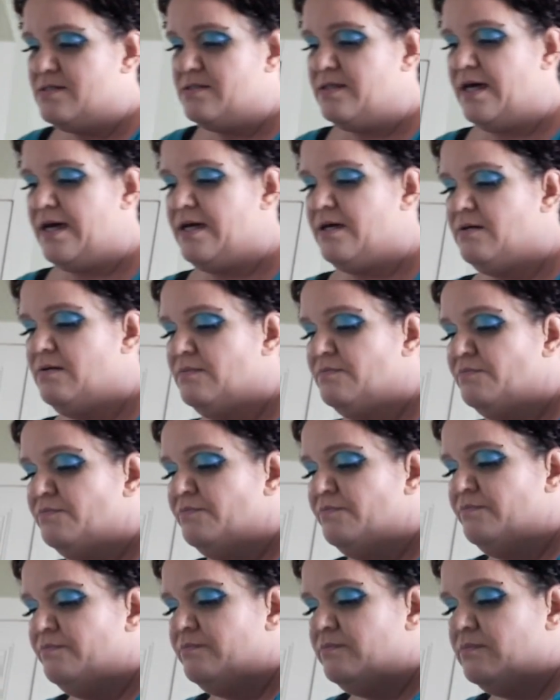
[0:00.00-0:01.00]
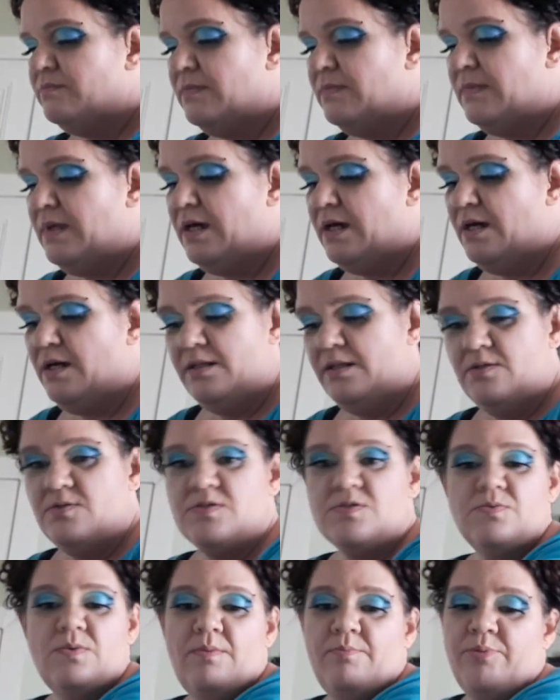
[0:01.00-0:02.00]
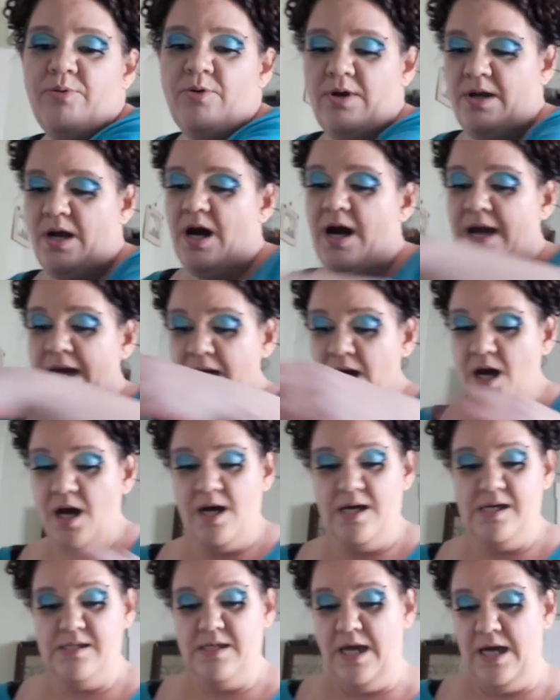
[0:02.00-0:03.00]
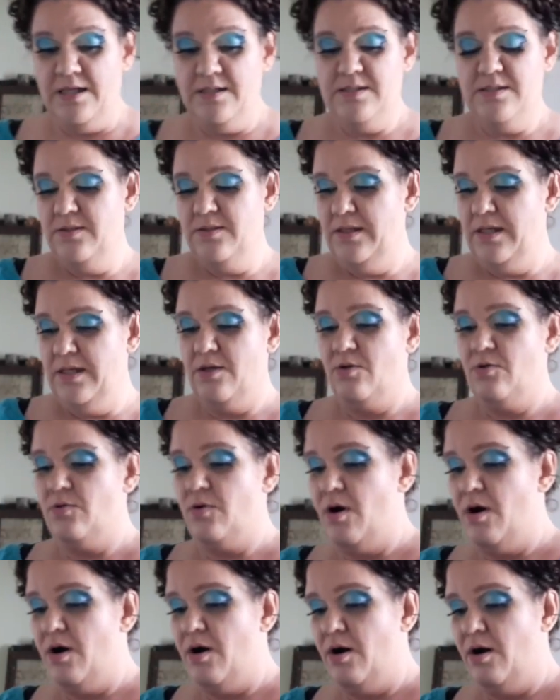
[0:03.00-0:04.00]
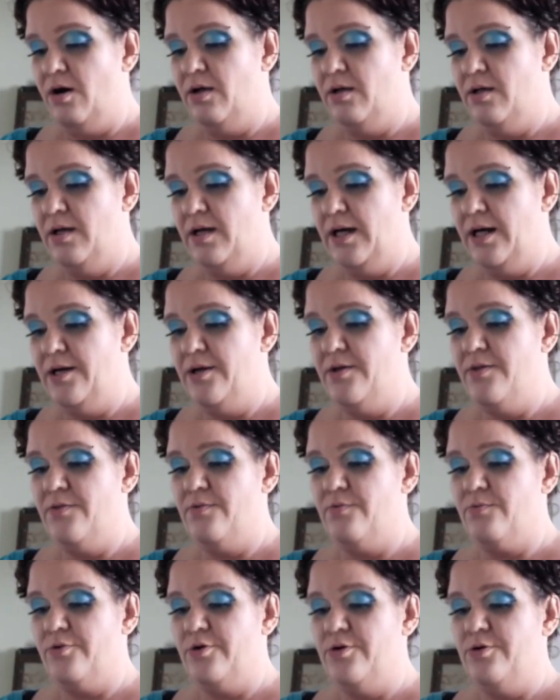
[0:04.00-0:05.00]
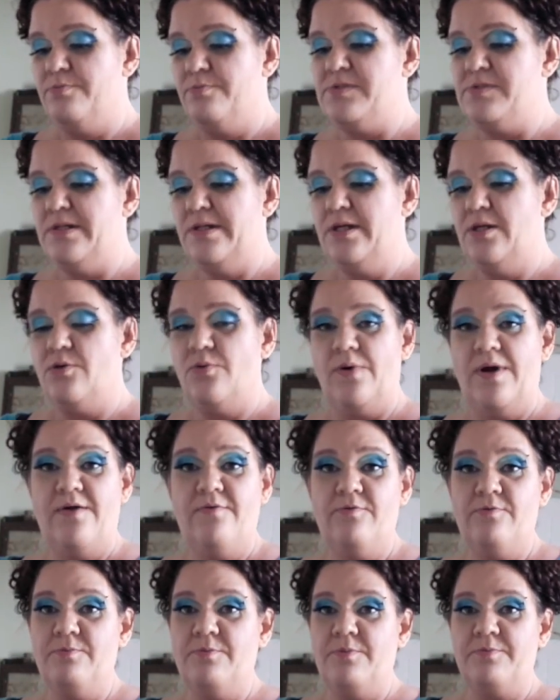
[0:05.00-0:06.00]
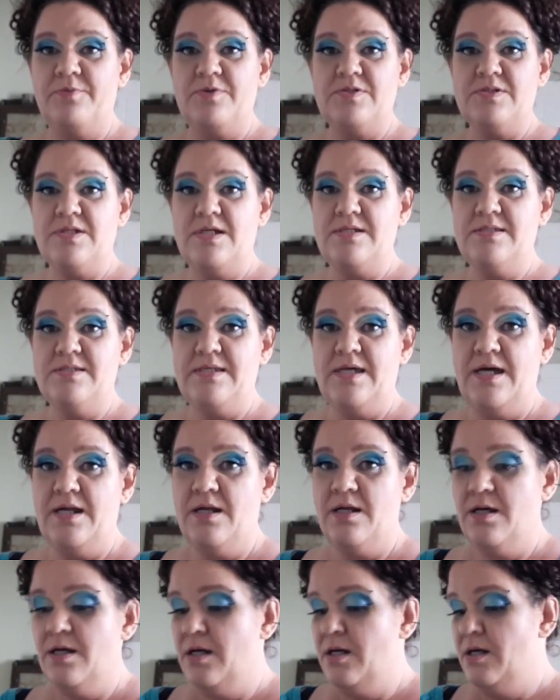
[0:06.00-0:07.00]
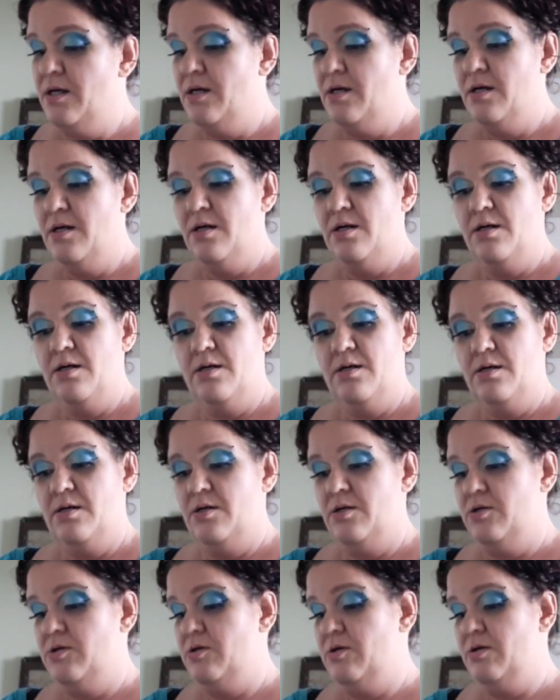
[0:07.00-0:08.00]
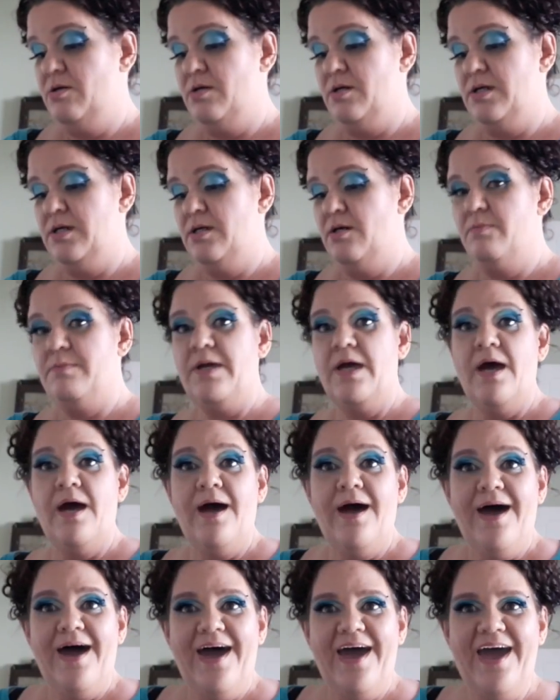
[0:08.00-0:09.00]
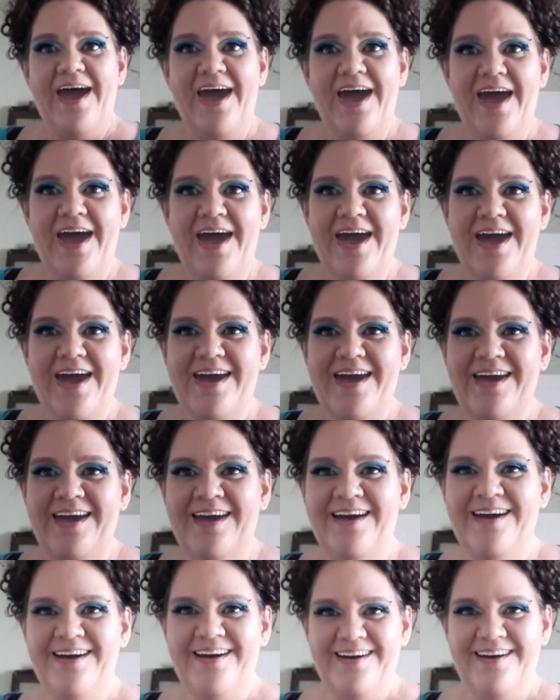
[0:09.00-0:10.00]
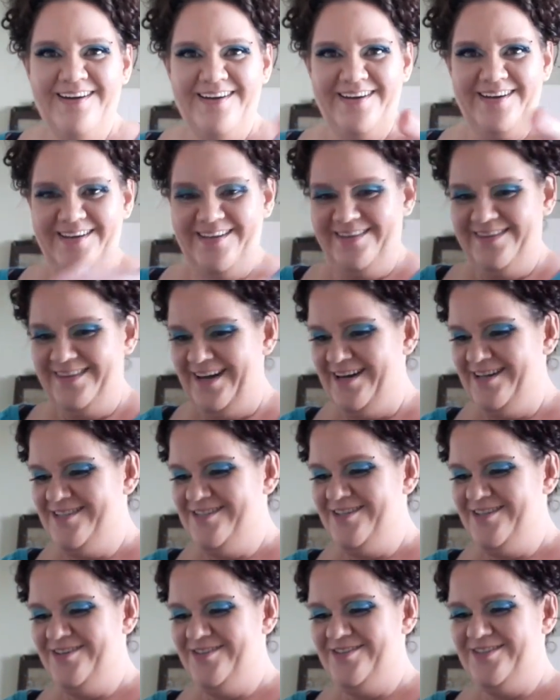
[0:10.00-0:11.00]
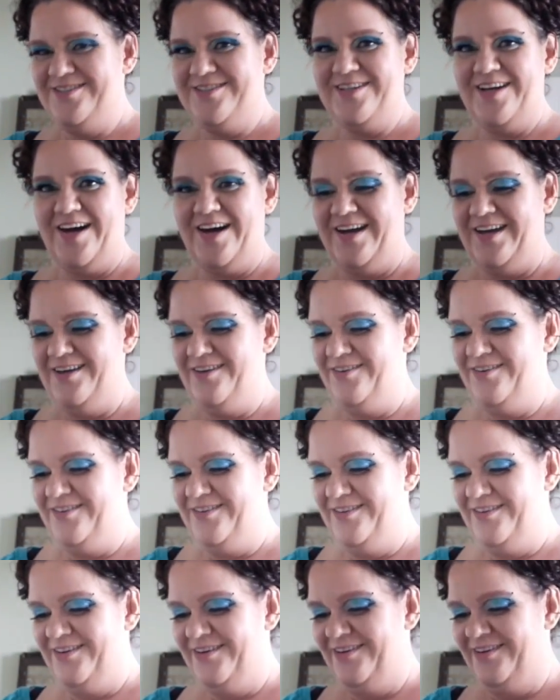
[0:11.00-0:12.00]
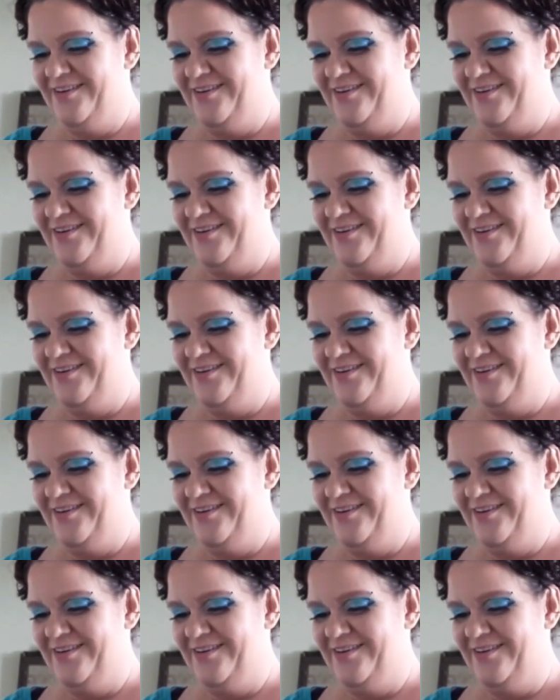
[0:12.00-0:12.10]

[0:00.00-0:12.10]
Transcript: Like, and there was one point I had to like crawl out of the room to get away from him because I said, "You're going to kill me." Hey, that's a good title.